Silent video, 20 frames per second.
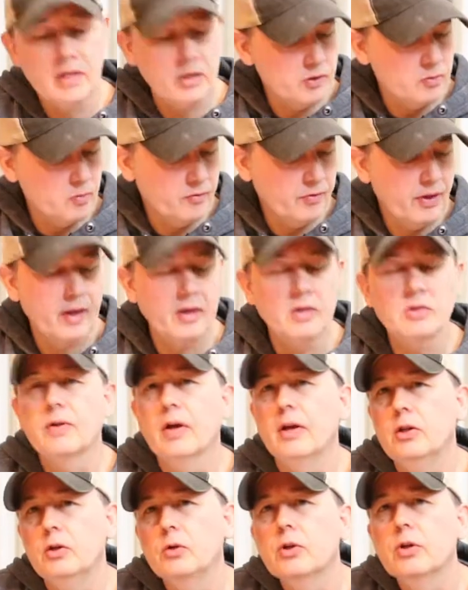and some things
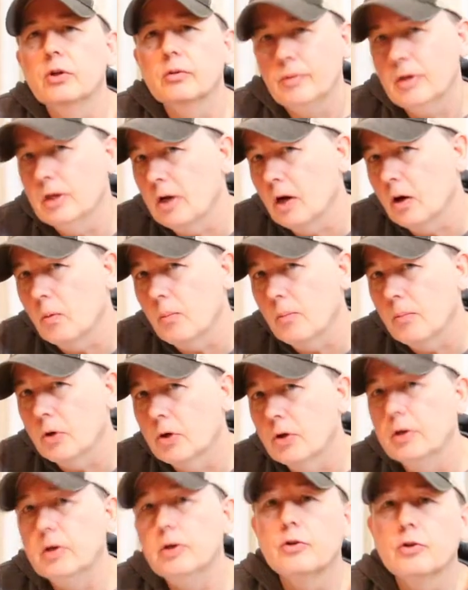that you
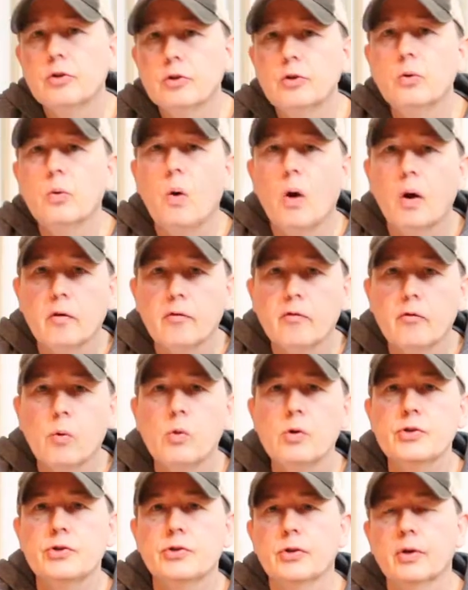couldn't do on a
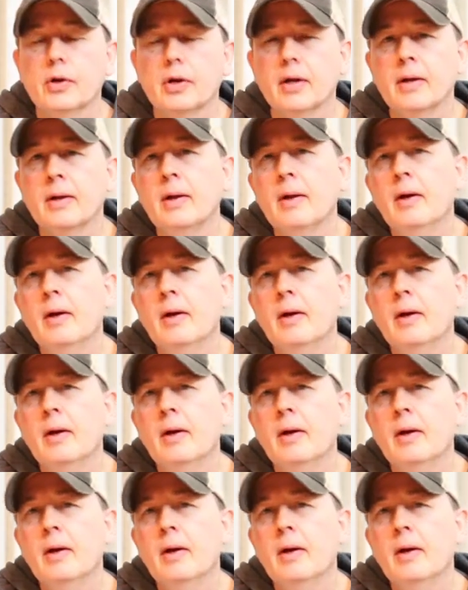4-string.